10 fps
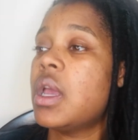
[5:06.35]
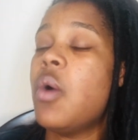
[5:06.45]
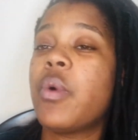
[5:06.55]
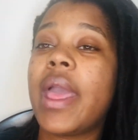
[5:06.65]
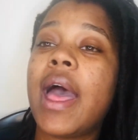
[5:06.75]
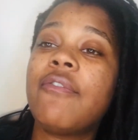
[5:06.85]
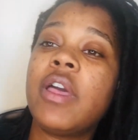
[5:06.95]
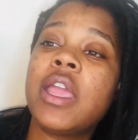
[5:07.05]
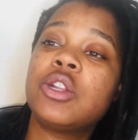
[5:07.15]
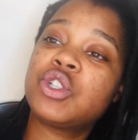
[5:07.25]
We have
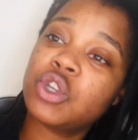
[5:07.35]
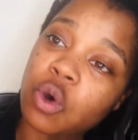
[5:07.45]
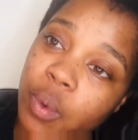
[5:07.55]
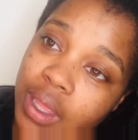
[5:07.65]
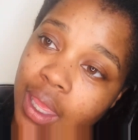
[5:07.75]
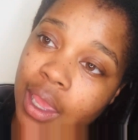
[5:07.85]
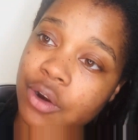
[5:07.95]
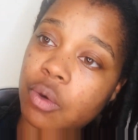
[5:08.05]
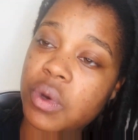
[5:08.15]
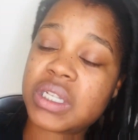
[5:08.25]
a 2-wick candle,
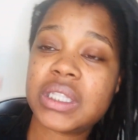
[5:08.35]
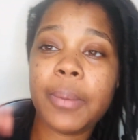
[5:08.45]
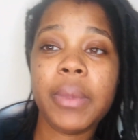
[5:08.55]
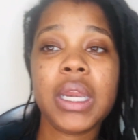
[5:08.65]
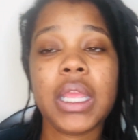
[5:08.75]
which is the mini.